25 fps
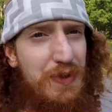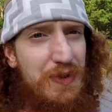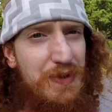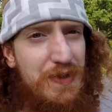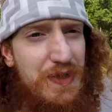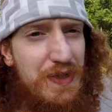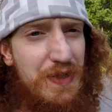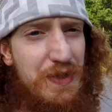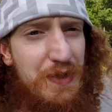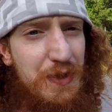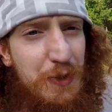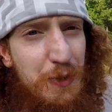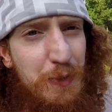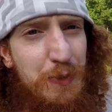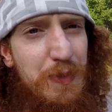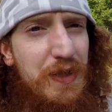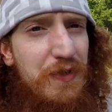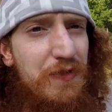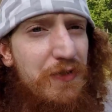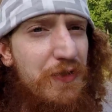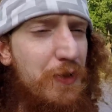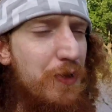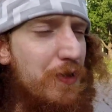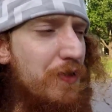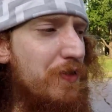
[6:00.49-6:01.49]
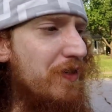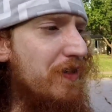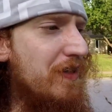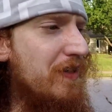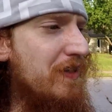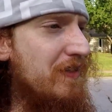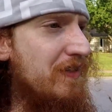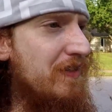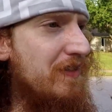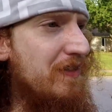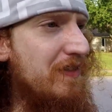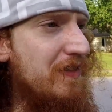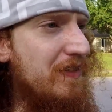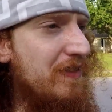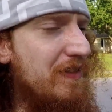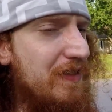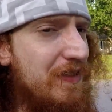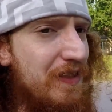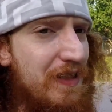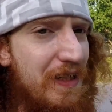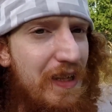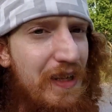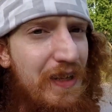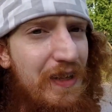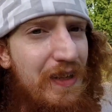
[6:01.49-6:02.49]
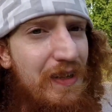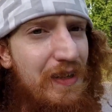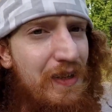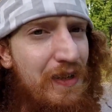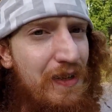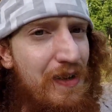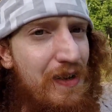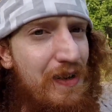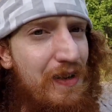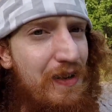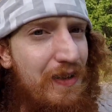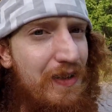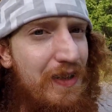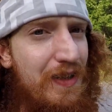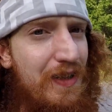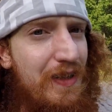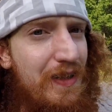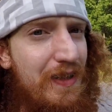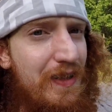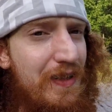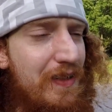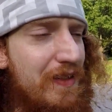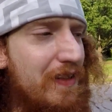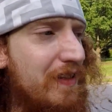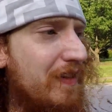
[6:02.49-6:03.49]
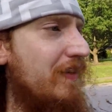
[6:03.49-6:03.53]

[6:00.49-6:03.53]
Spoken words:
used to do before they ollied,